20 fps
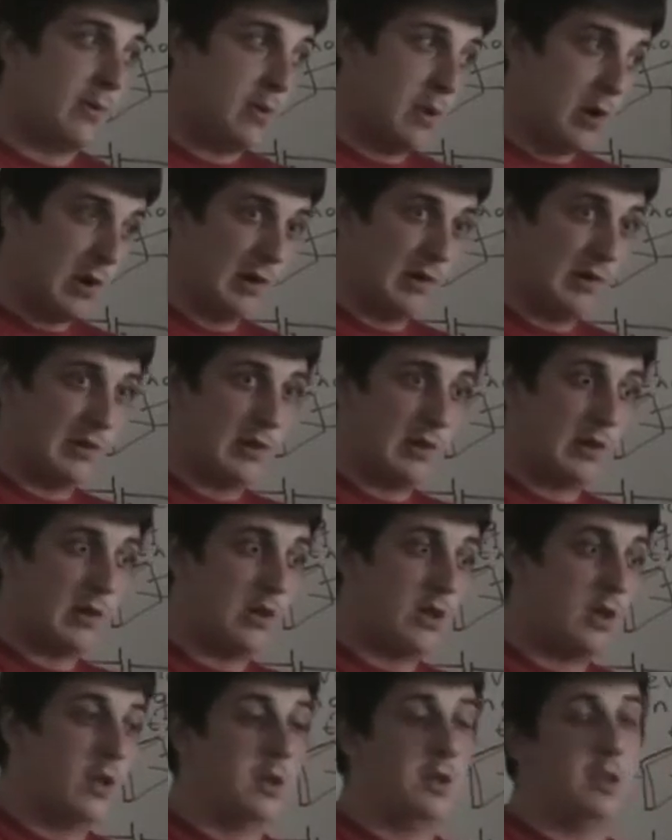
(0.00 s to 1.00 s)
volt
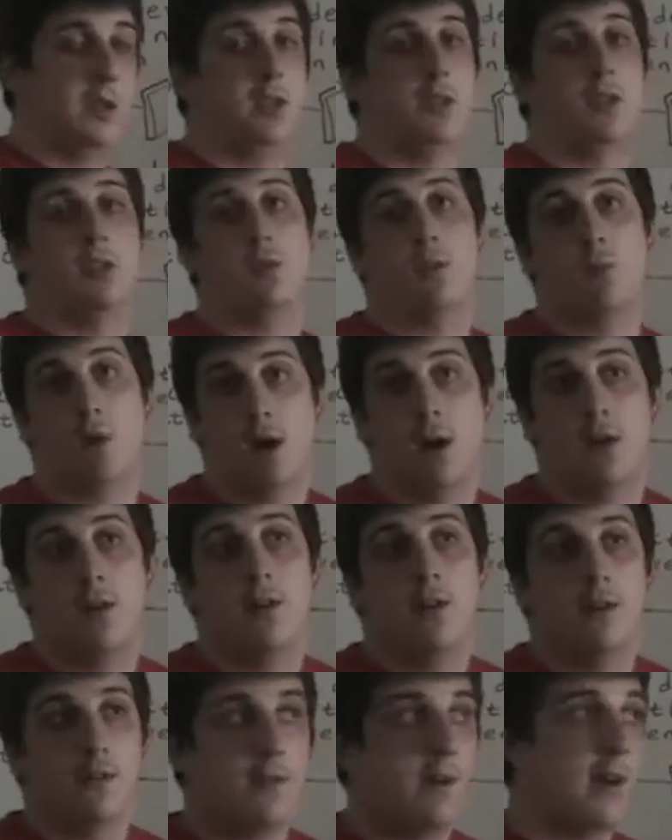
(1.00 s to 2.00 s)
is
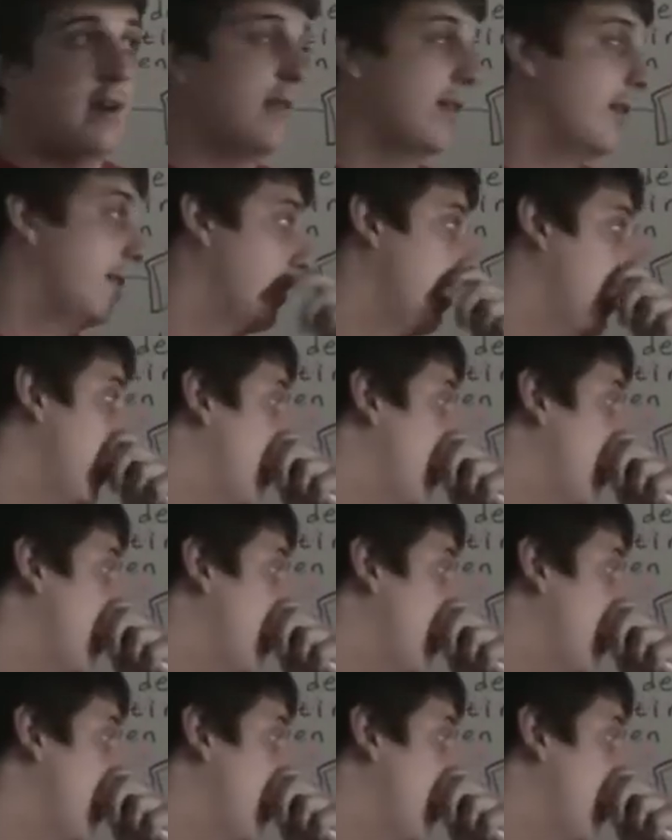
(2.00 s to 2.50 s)
1 farad,